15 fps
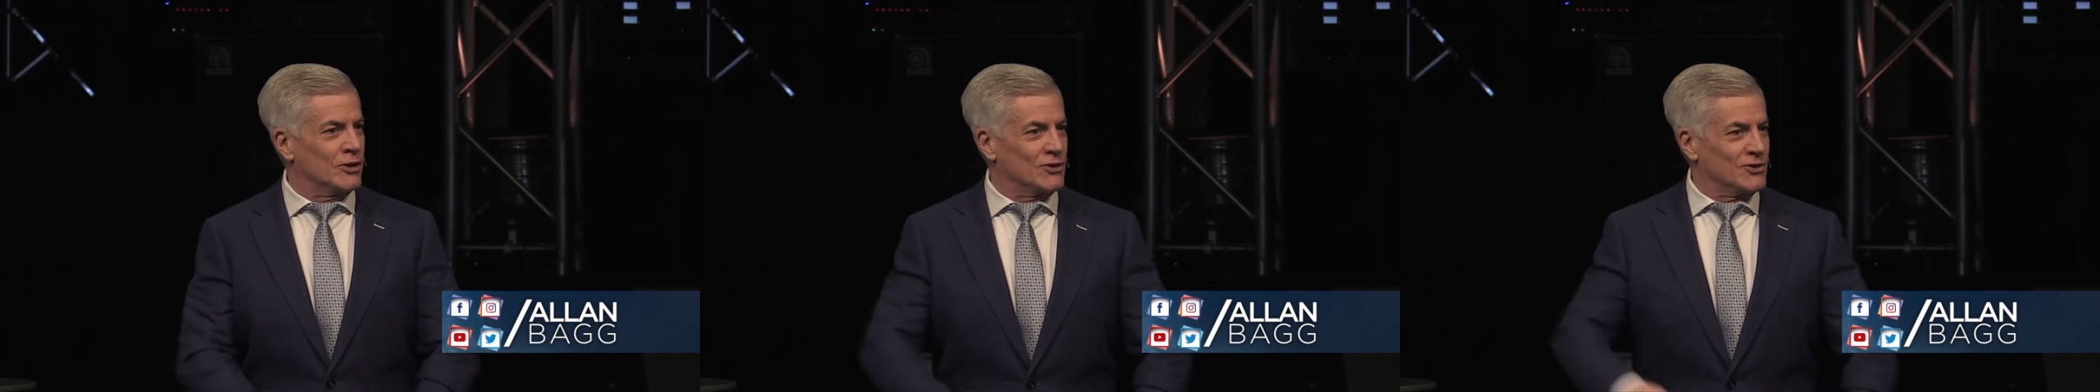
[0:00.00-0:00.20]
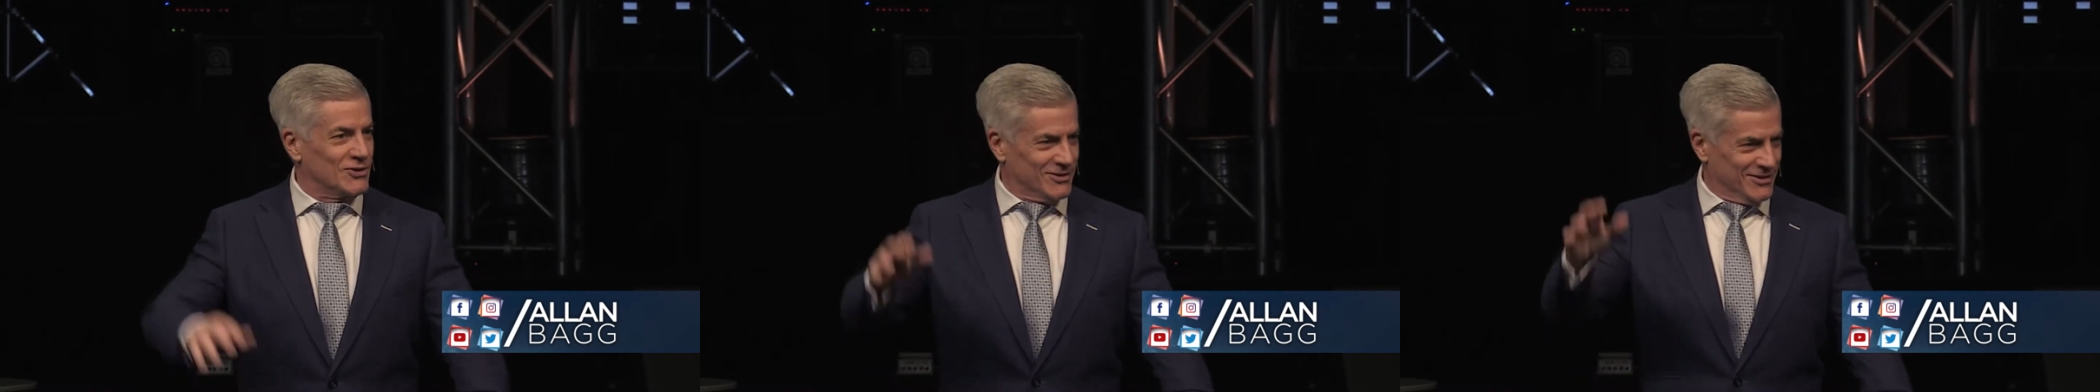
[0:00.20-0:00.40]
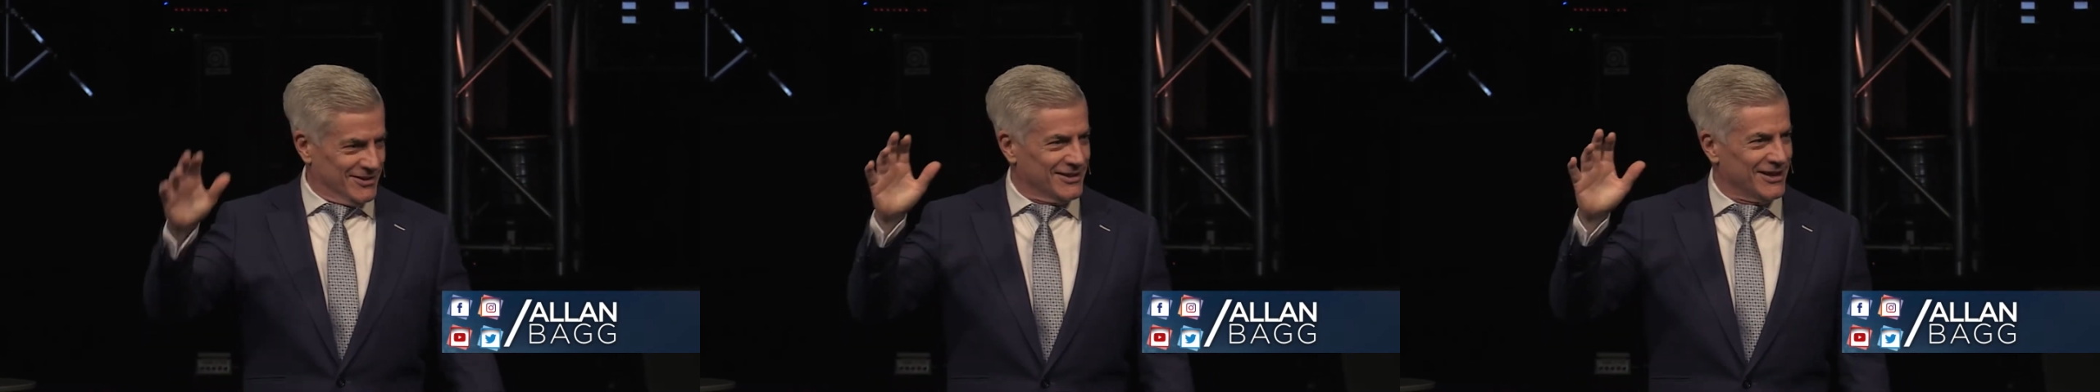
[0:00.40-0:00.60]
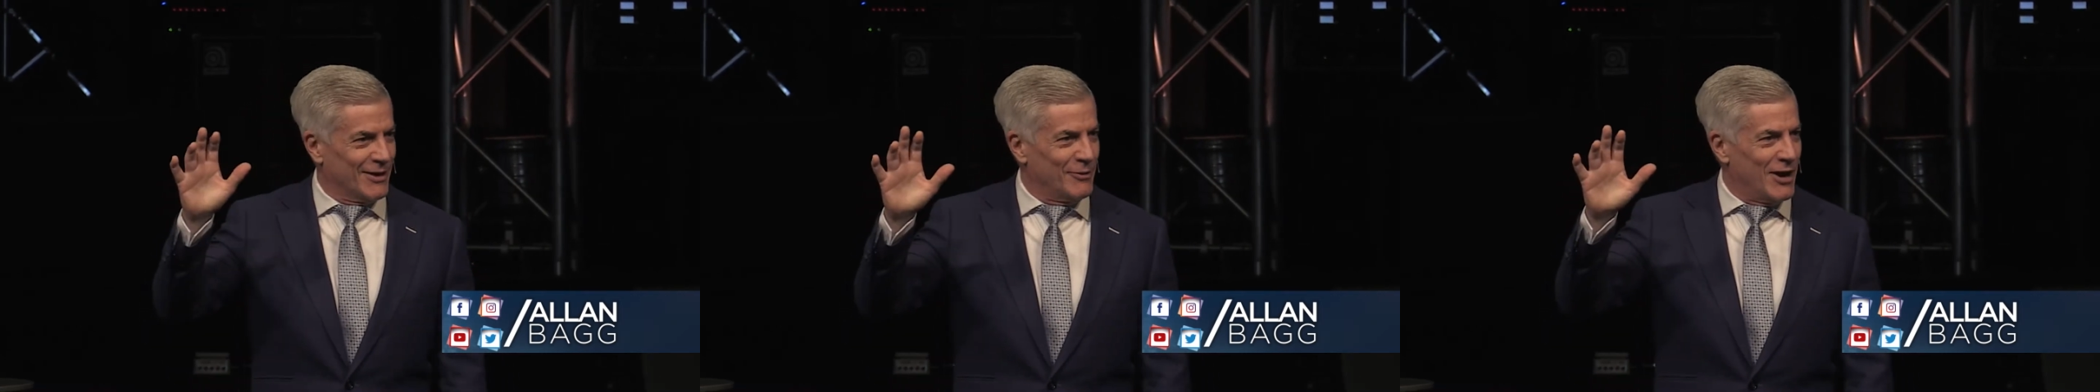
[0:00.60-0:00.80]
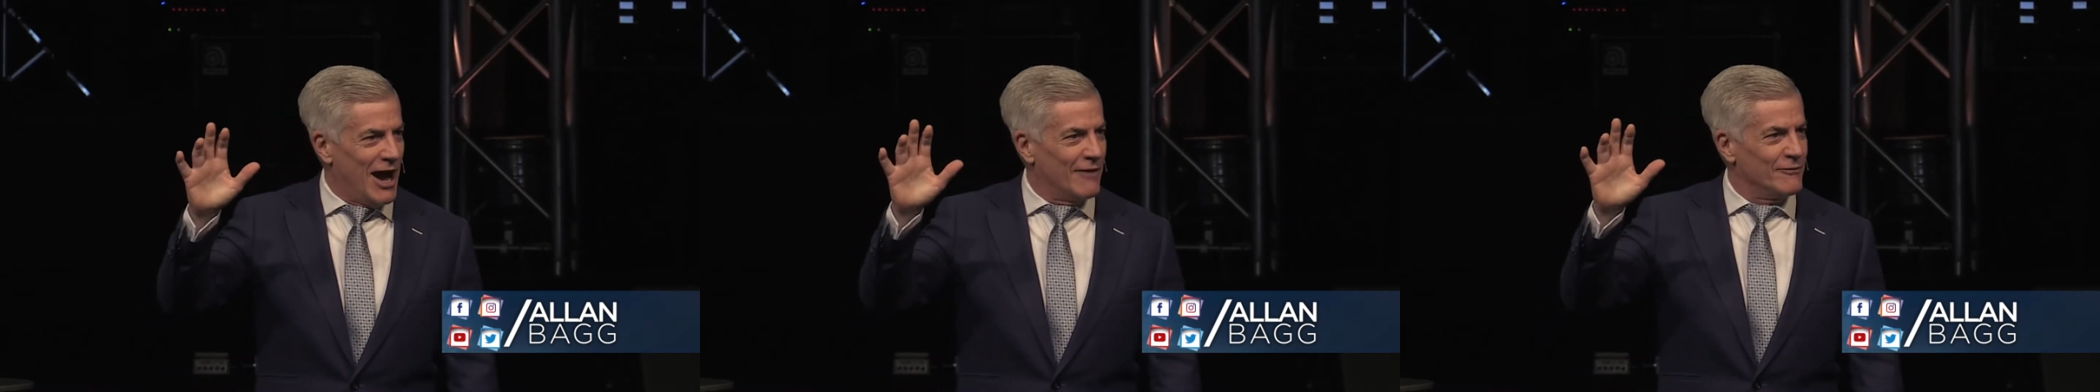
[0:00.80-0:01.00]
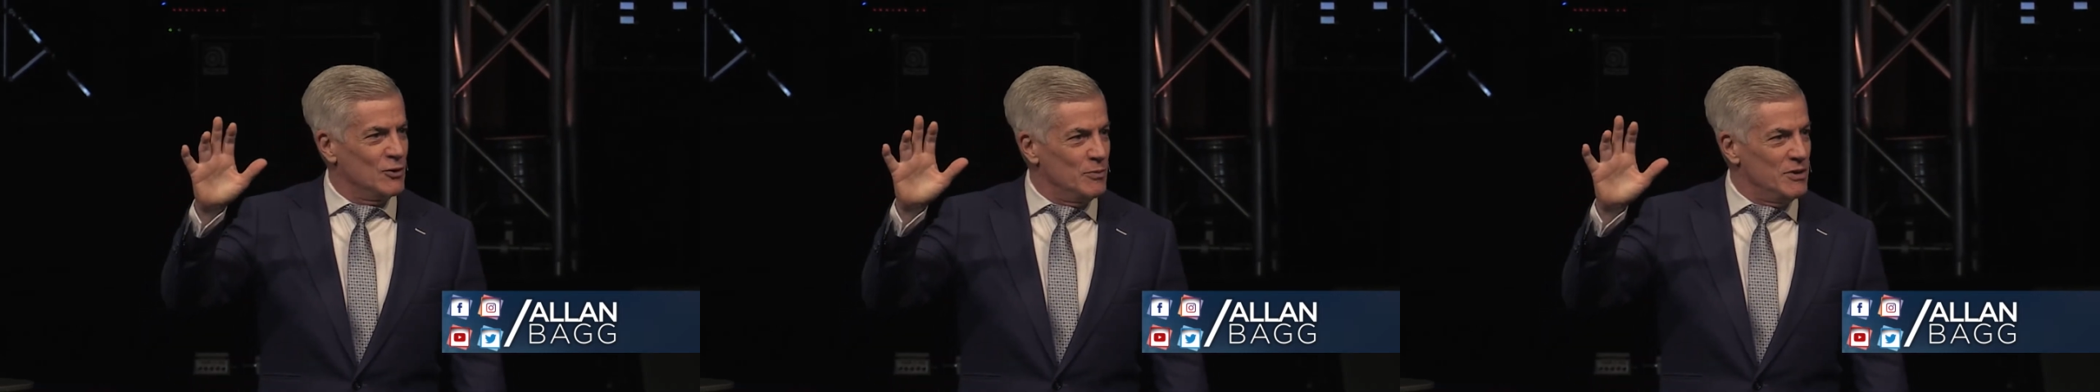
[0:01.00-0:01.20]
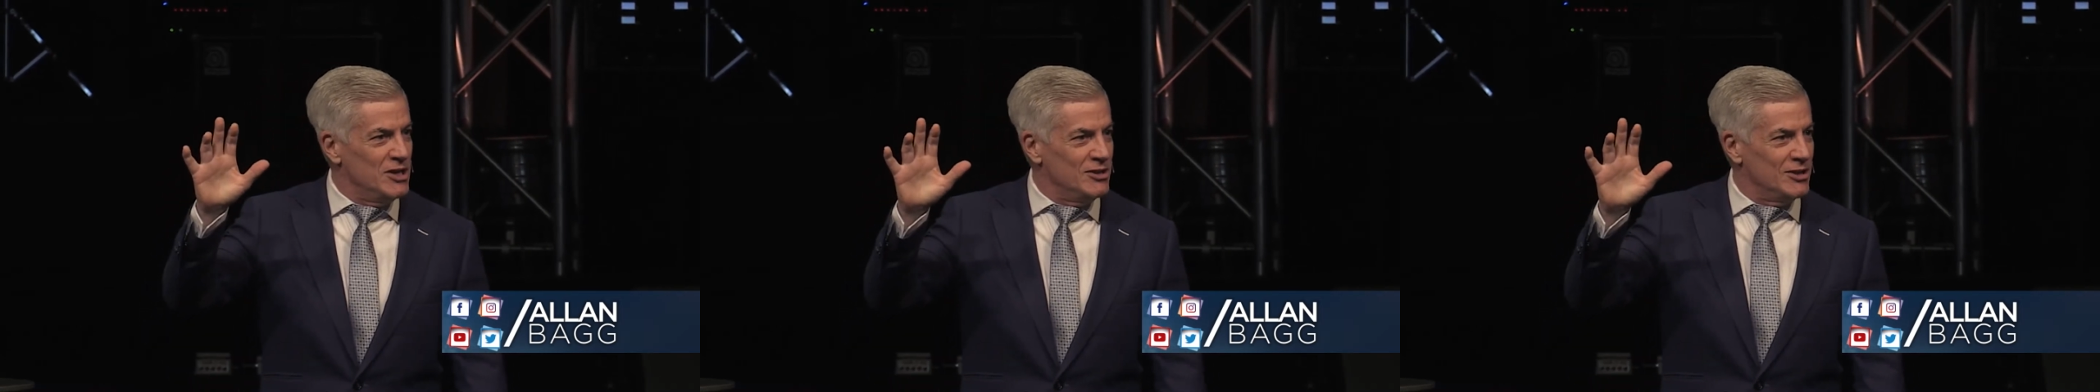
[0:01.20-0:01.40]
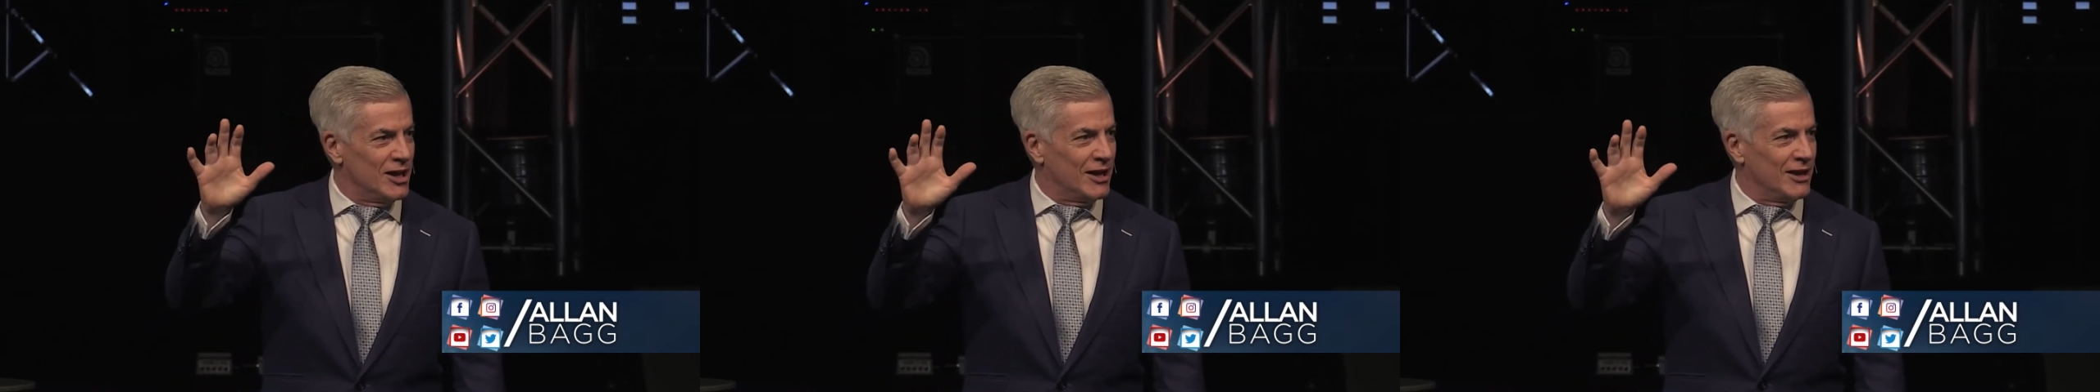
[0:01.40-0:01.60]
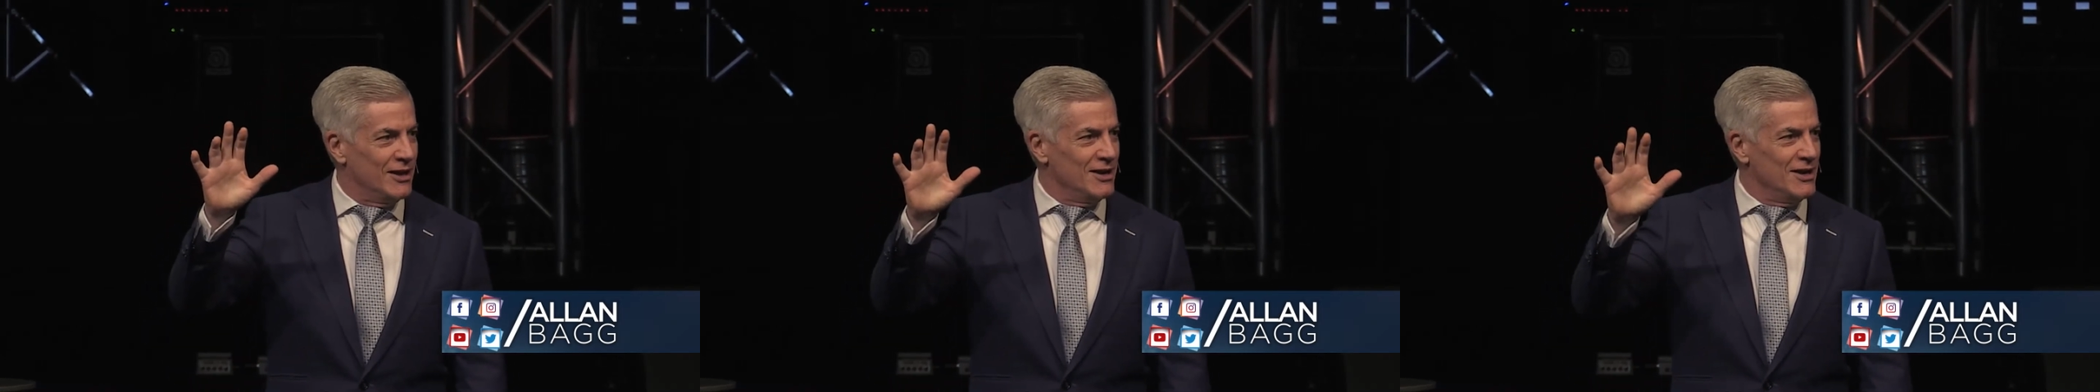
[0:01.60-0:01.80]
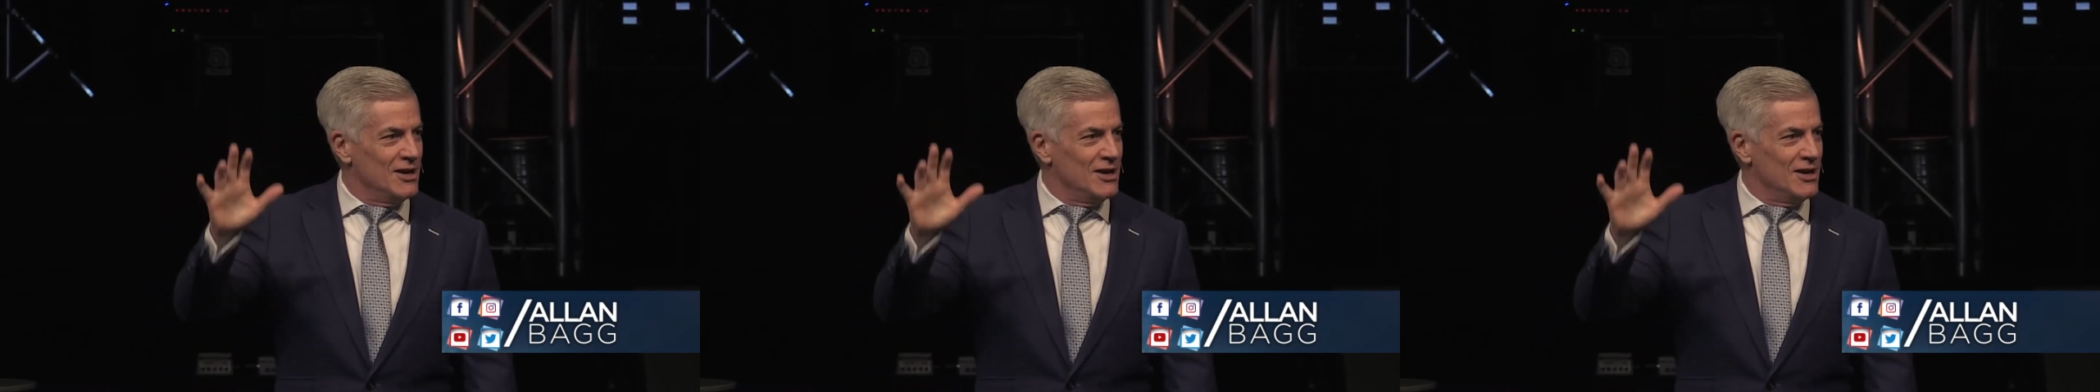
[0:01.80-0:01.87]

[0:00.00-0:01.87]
this. Come on, how have you been there?